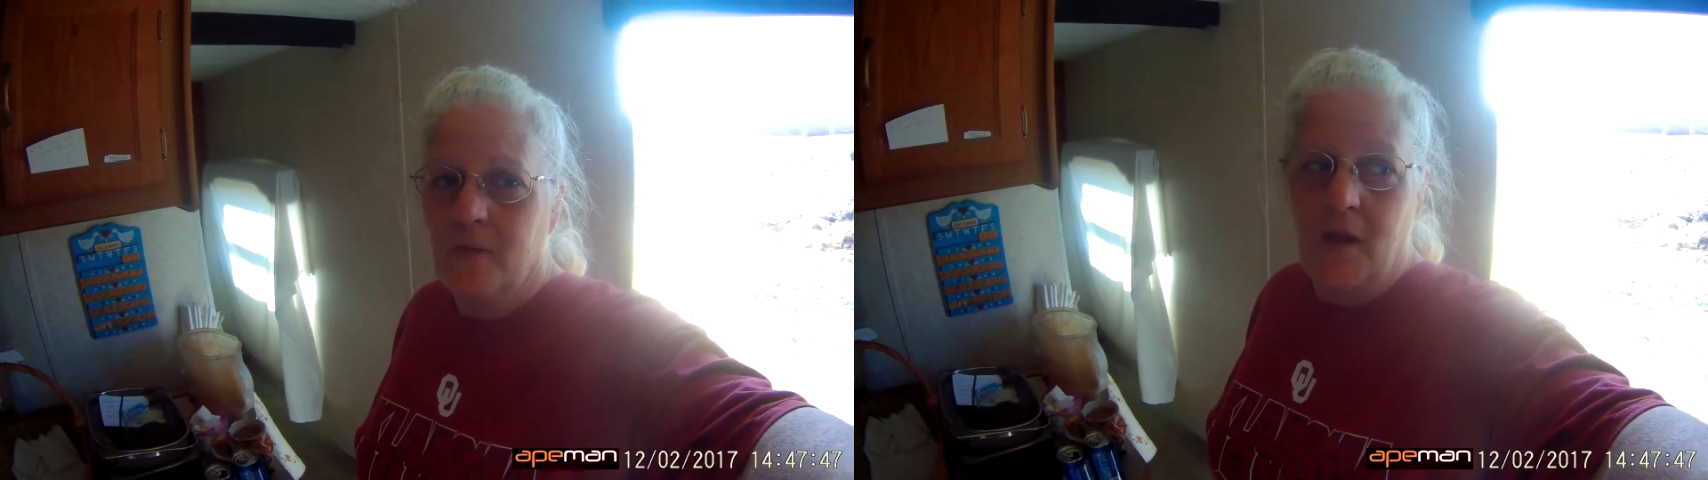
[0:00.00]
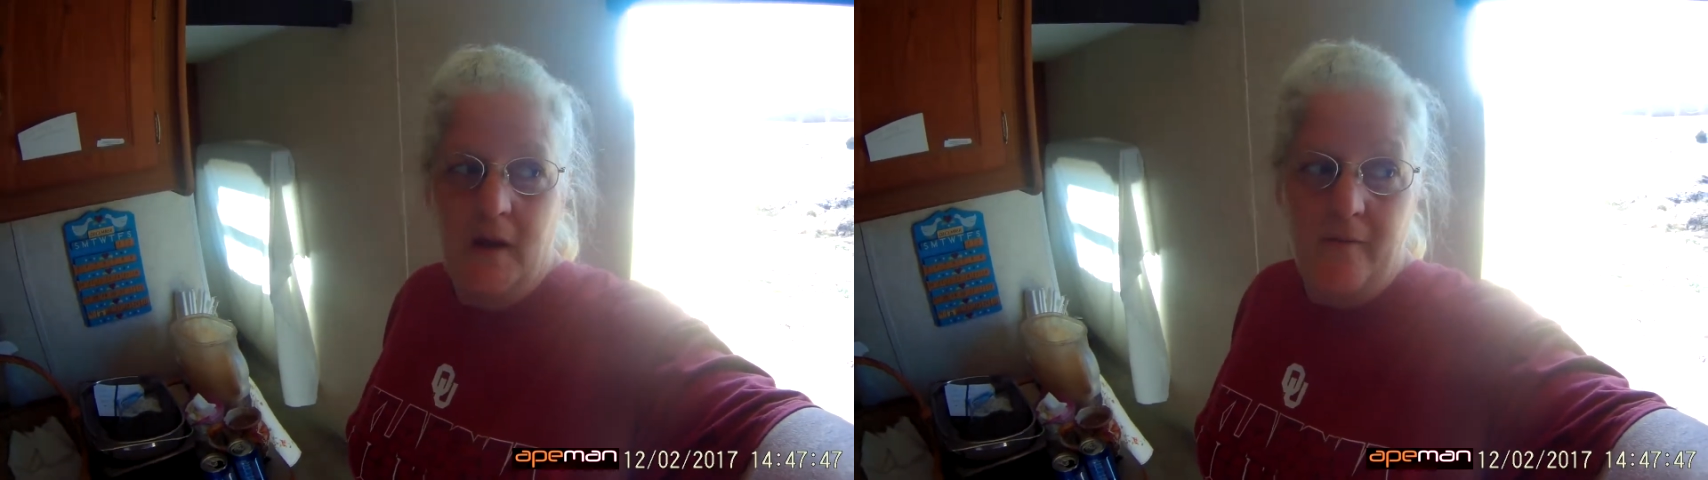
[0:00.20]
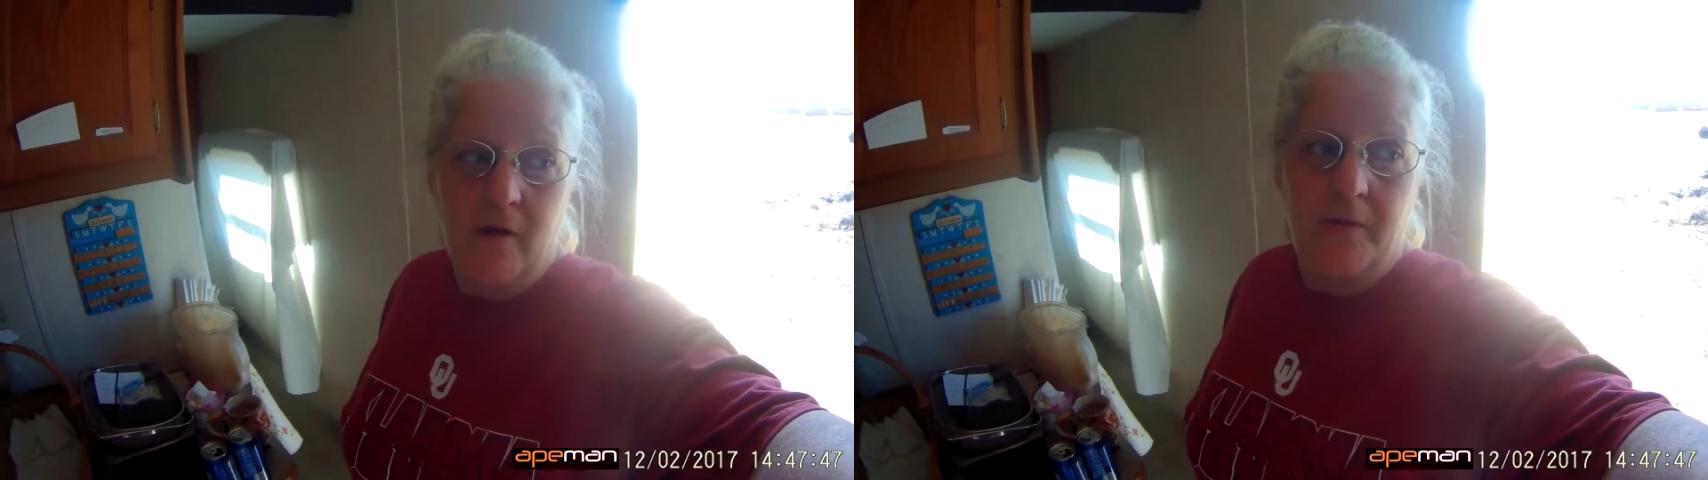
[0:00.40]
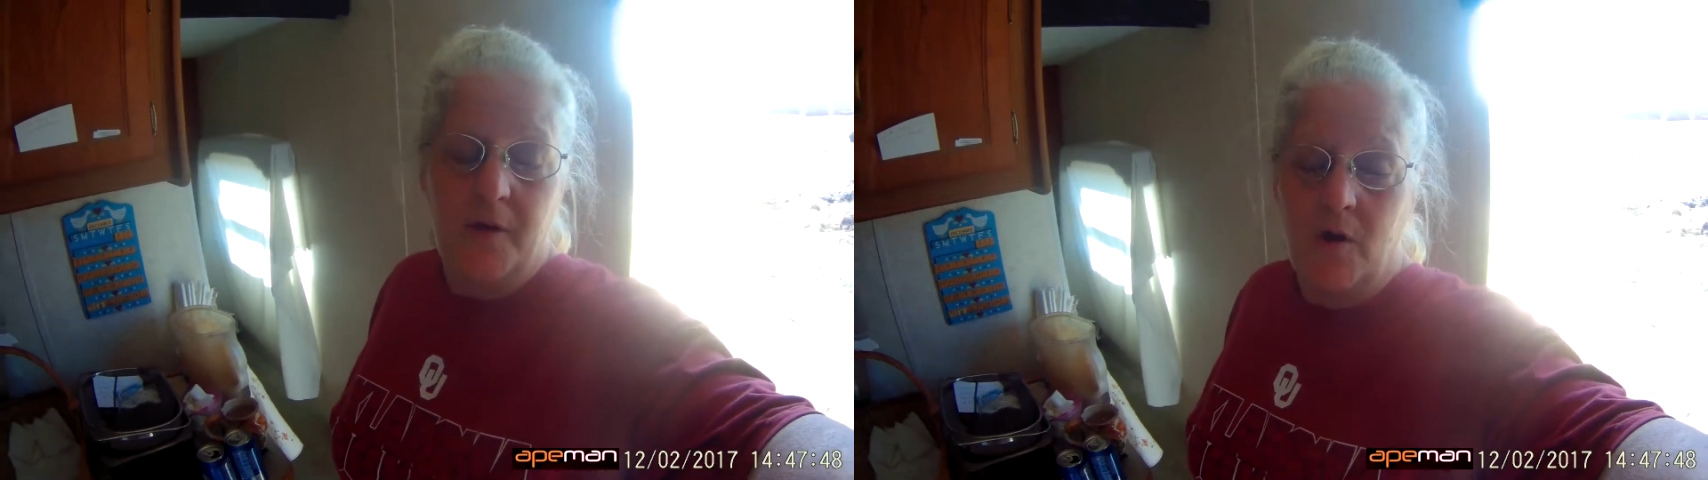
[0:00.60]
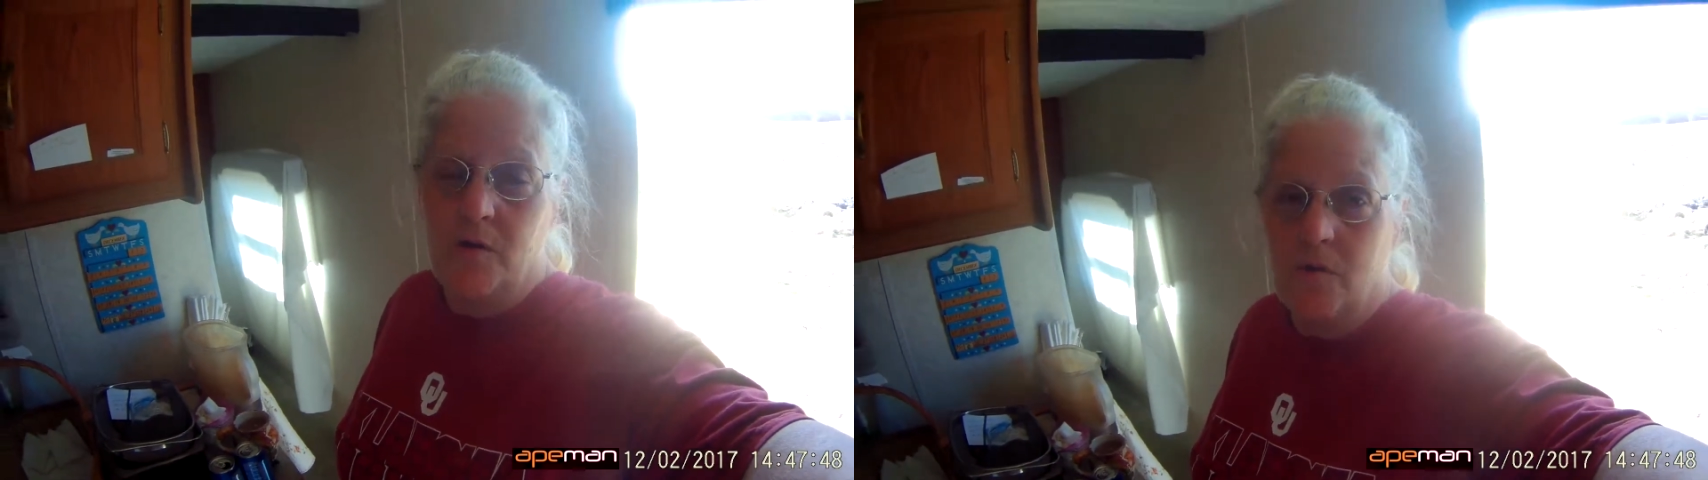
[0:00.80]
and I've got
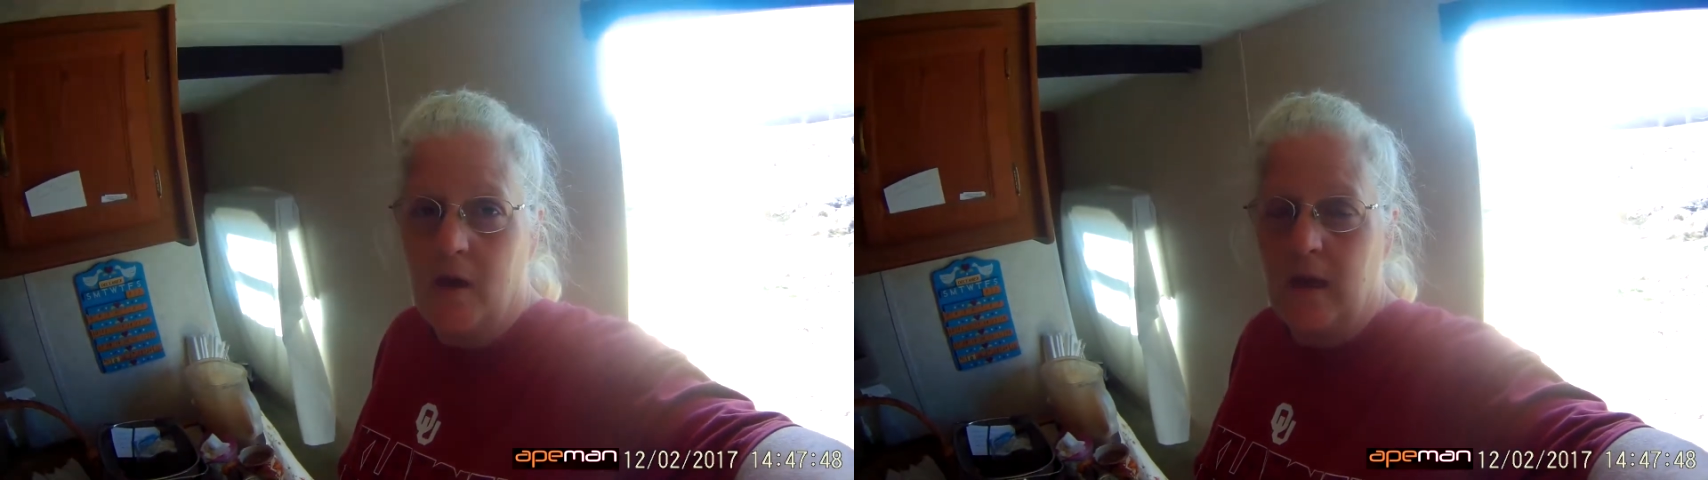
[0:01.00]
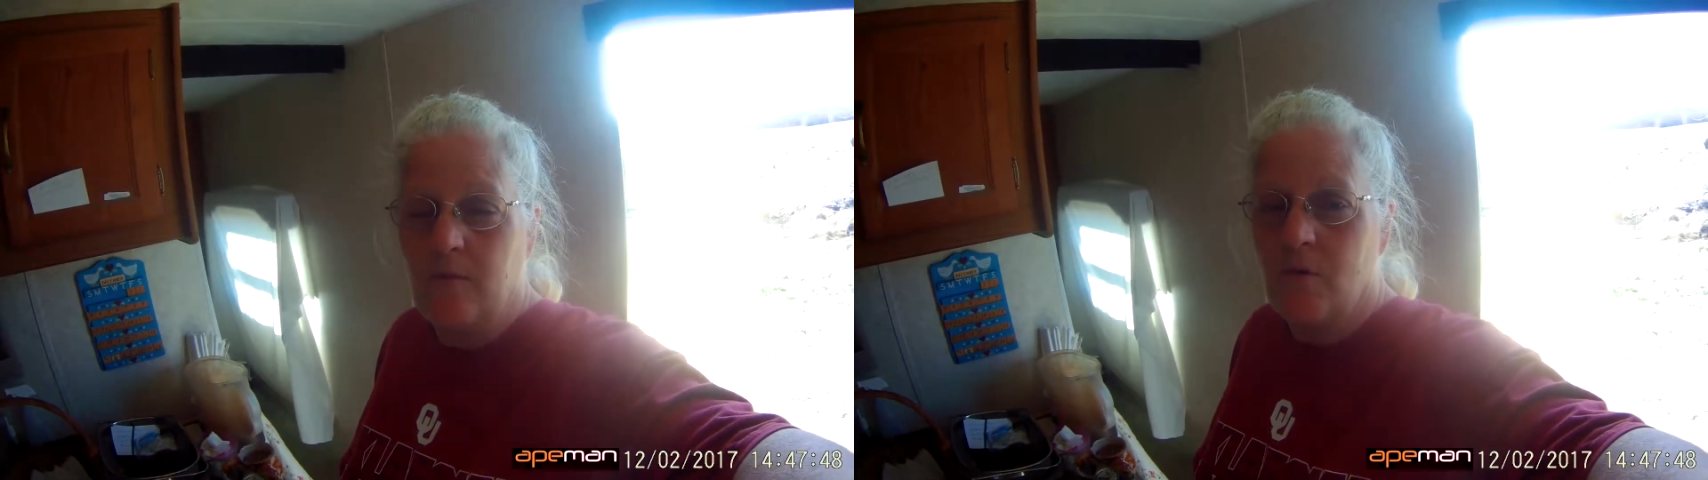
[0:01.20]
the OU game